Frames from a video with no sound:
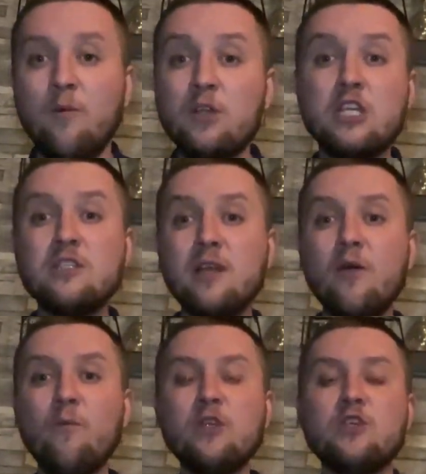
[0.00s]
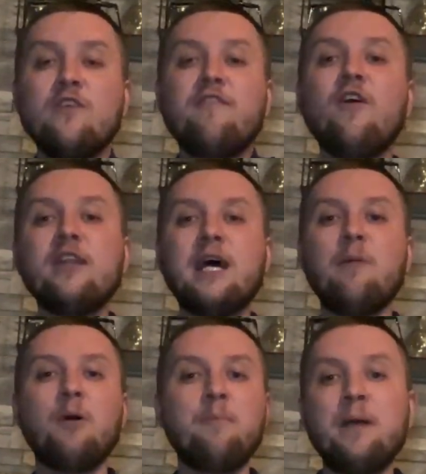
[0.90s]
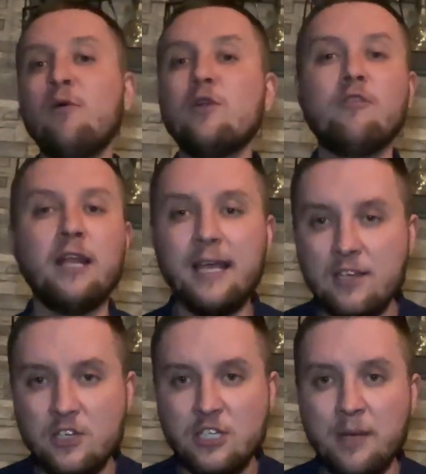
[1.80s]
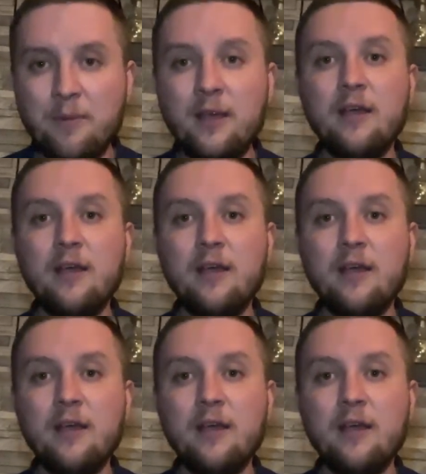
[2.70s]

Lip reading: which you can find out by building a relationship,